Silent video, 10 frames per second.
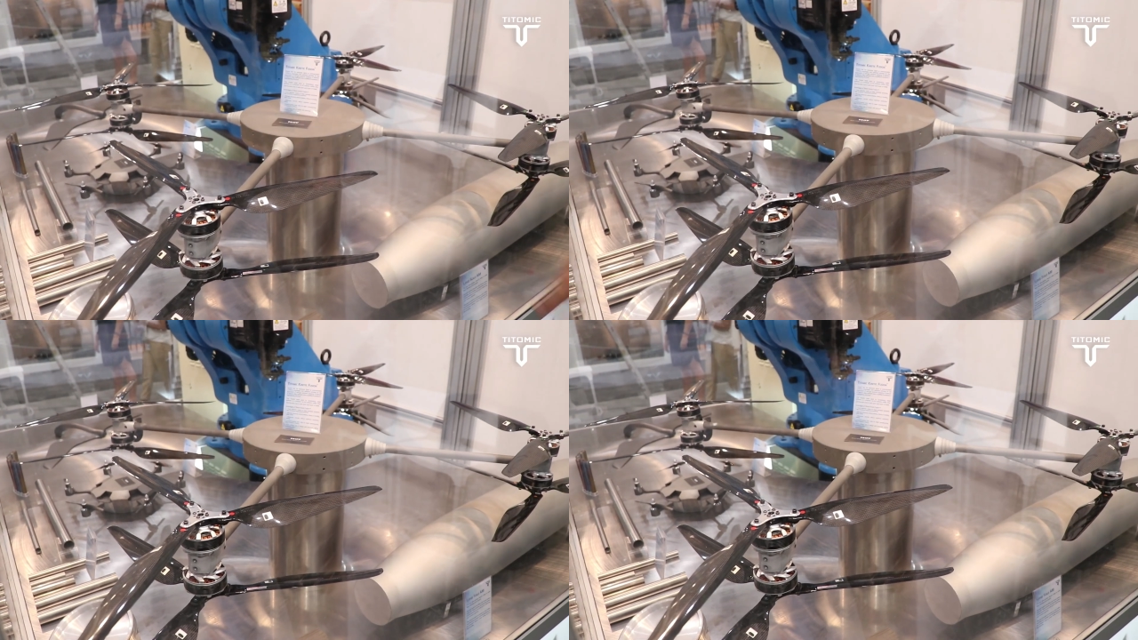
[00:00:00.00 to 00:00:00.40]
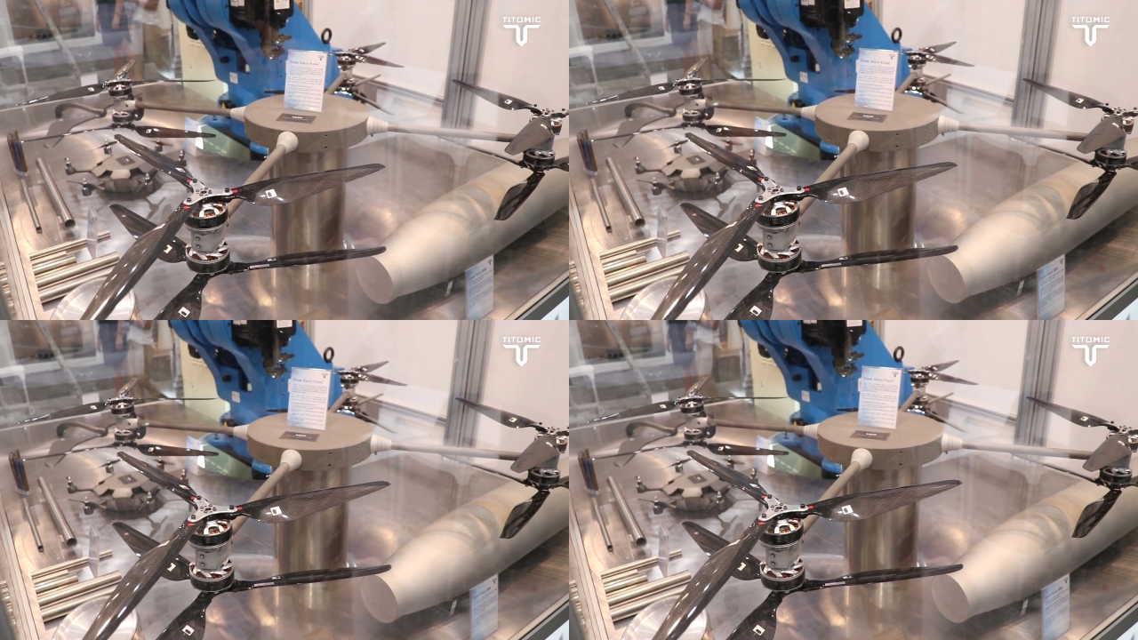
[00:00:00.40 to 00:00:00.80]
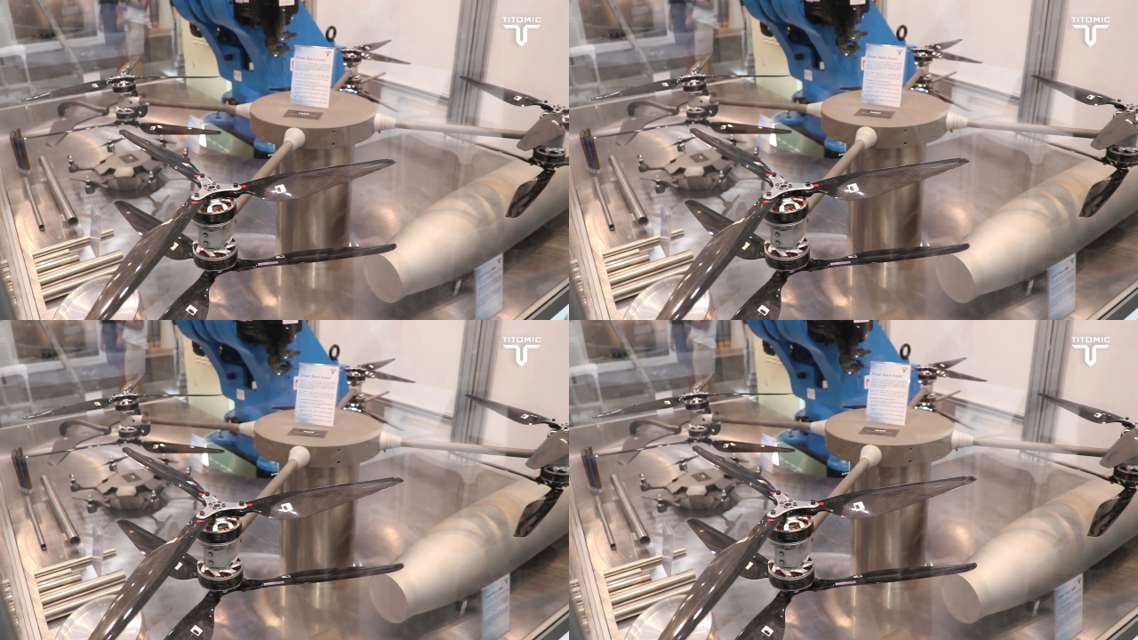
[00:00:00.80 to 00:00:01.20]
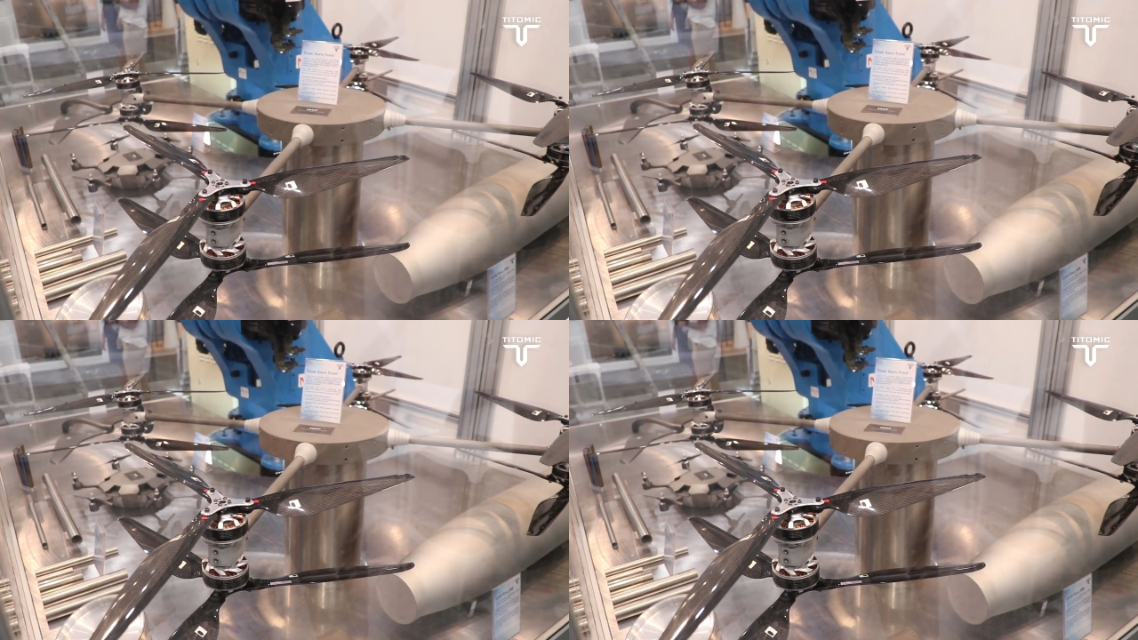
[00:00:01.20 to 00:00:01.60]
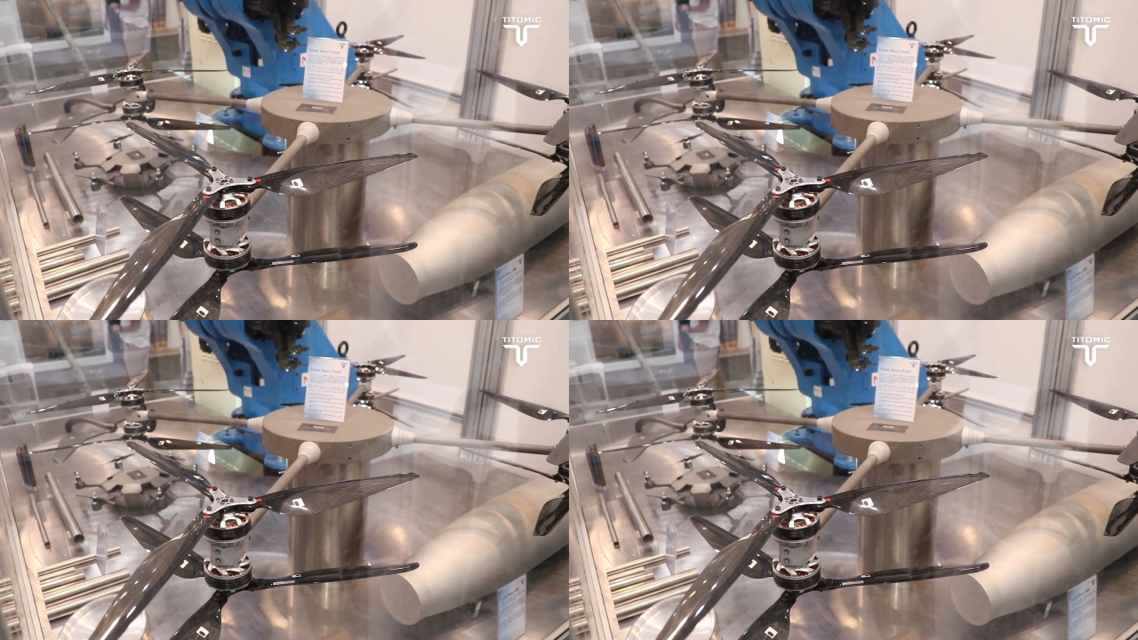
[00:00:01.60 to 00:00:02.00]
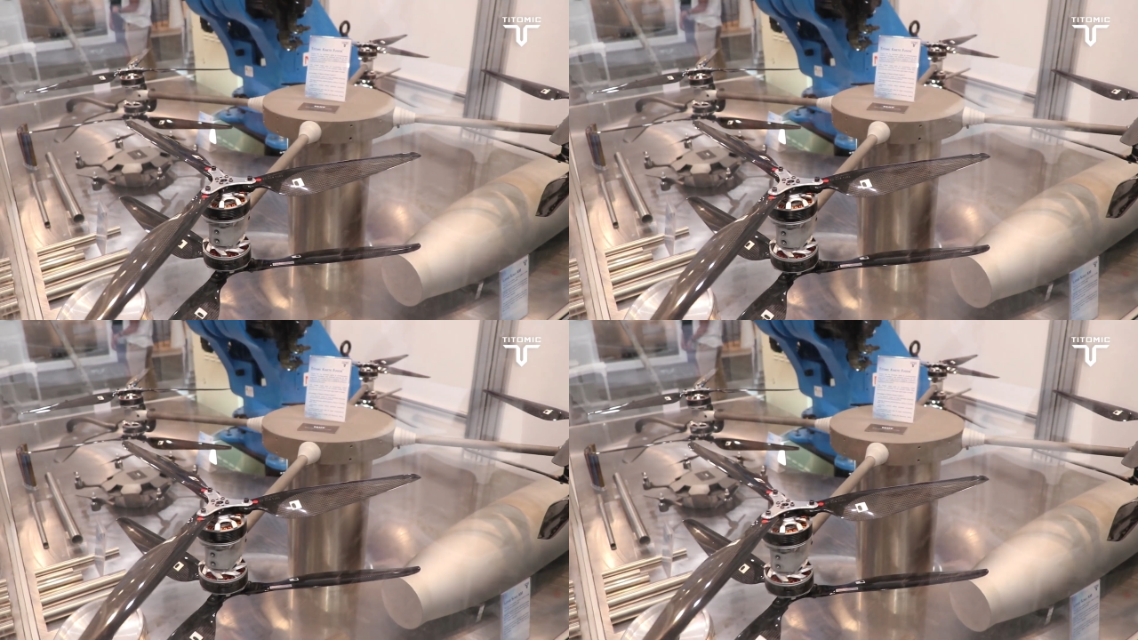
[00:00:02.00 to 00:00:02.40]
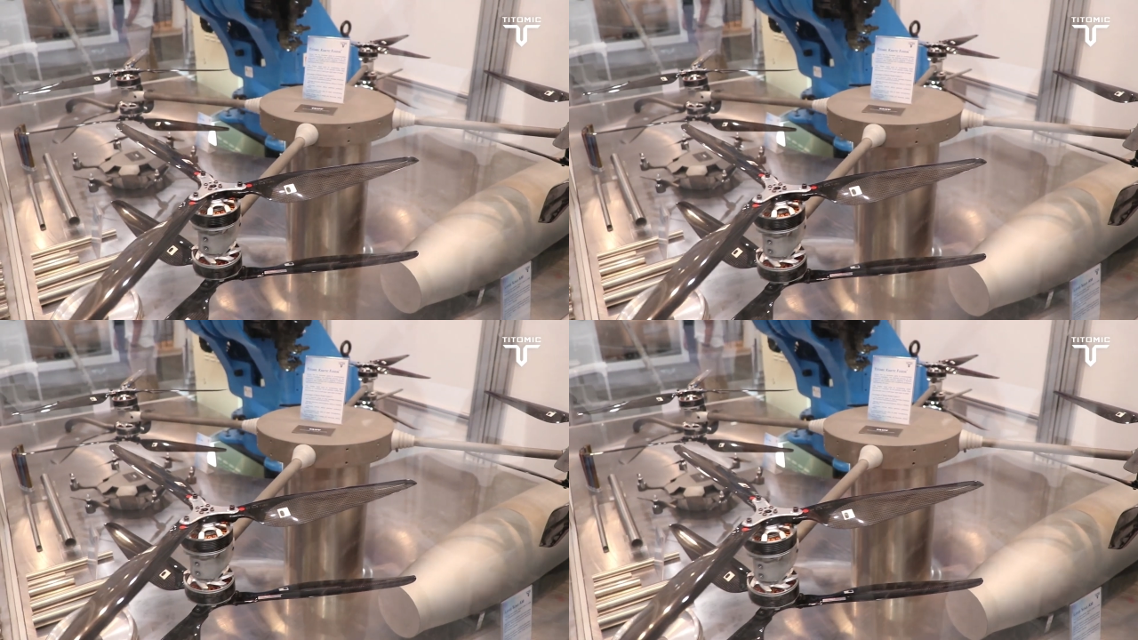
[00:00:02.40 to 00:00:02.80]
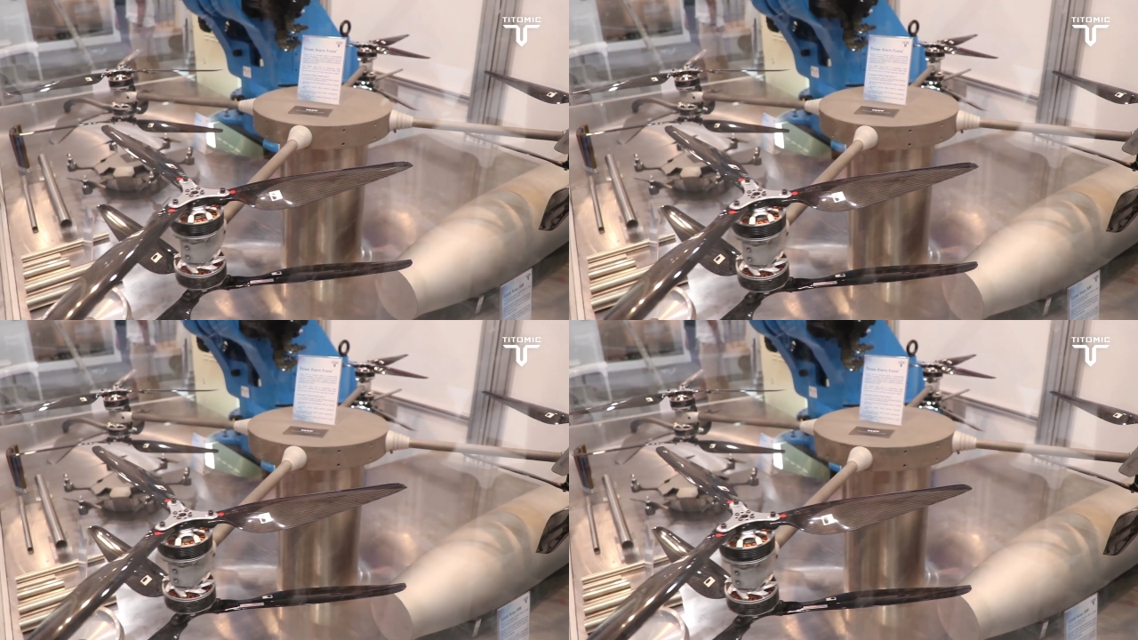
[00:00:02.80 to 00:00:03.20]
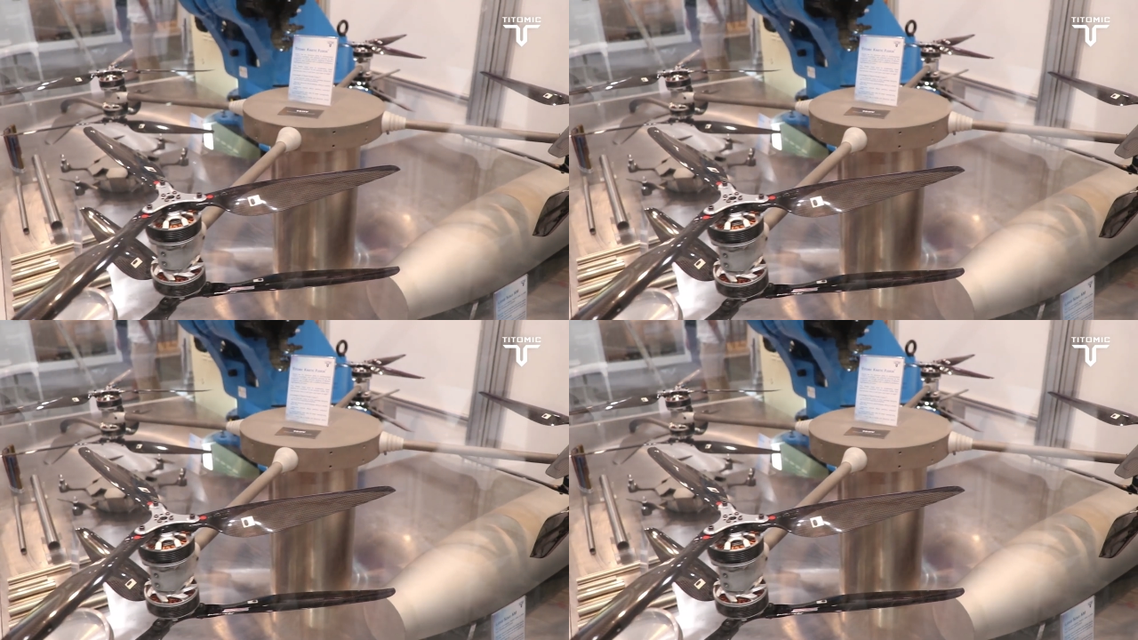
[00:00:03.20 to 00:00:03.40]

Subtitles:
No face is visible, so there are no lips to read.